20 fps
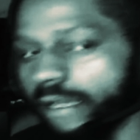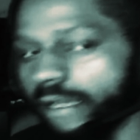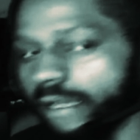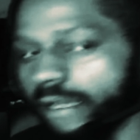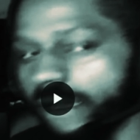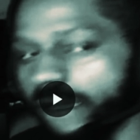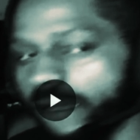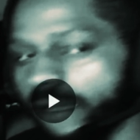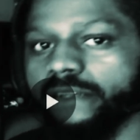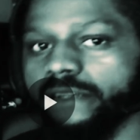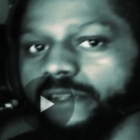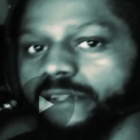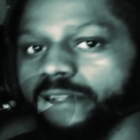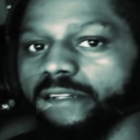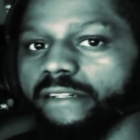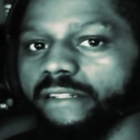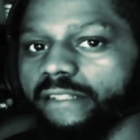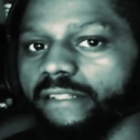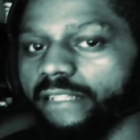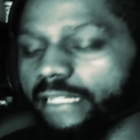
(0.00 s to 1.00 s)
and I'll throw a
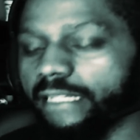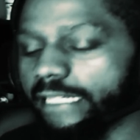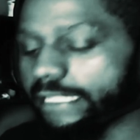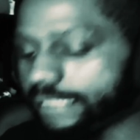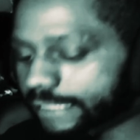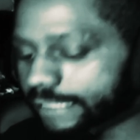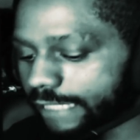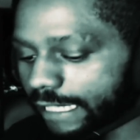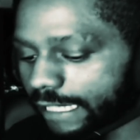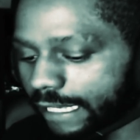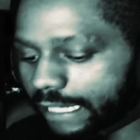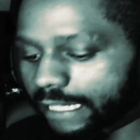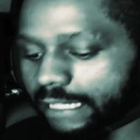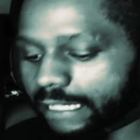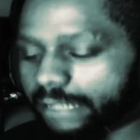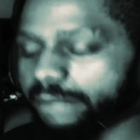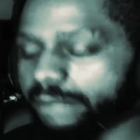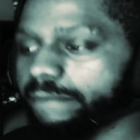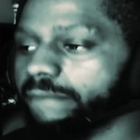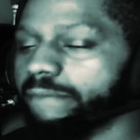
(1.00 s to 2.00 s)
link up to the replay
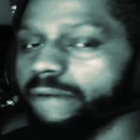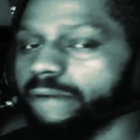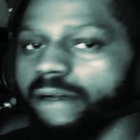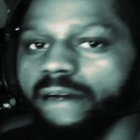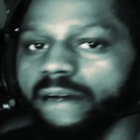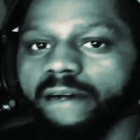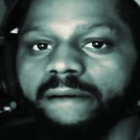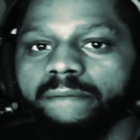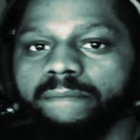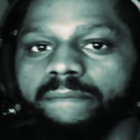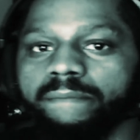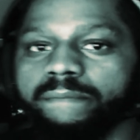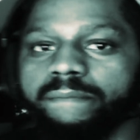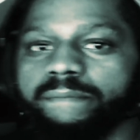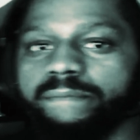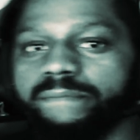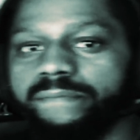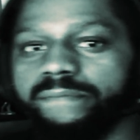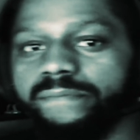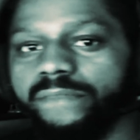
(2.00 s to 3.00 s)
card here
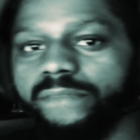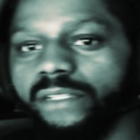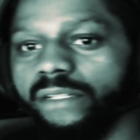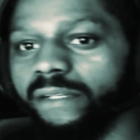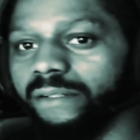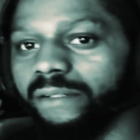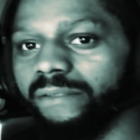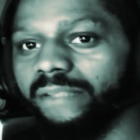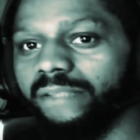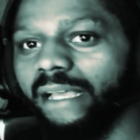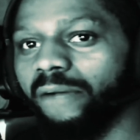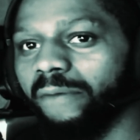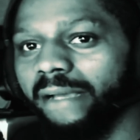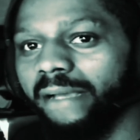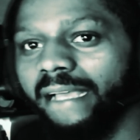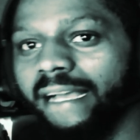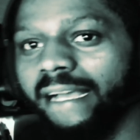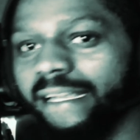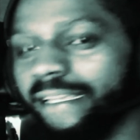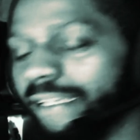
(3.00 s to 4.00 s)
so you can give it a
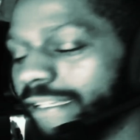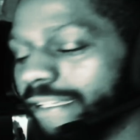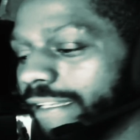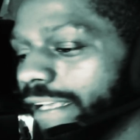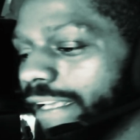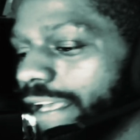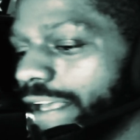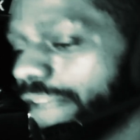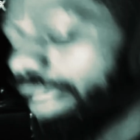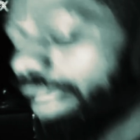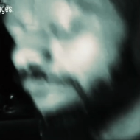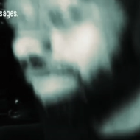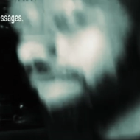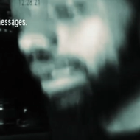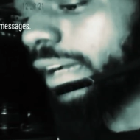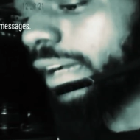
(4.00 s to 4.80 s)
watch after watching